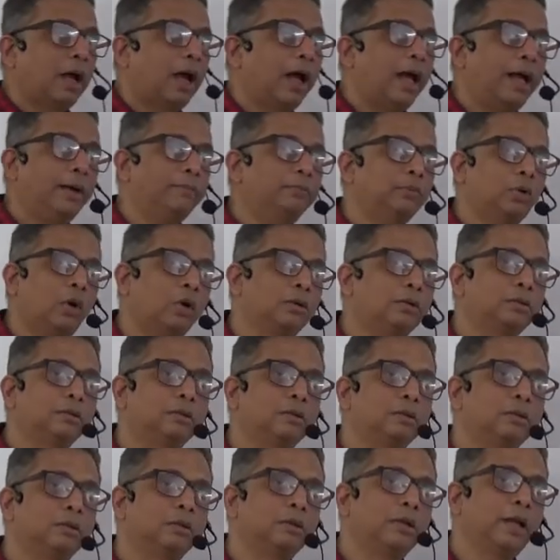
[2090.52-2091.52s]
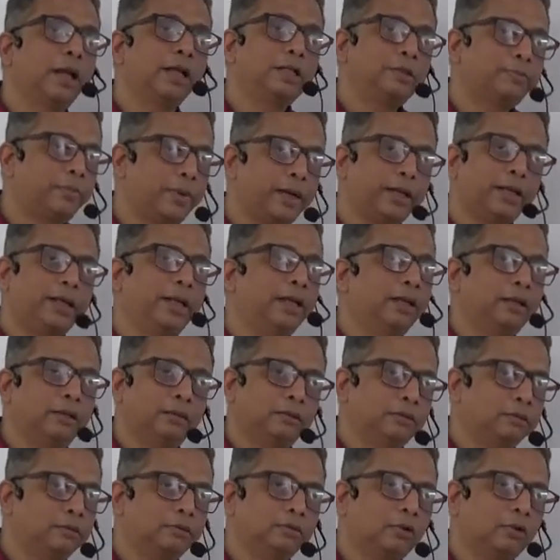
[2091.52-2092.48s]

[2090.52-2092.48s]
I am not expecting,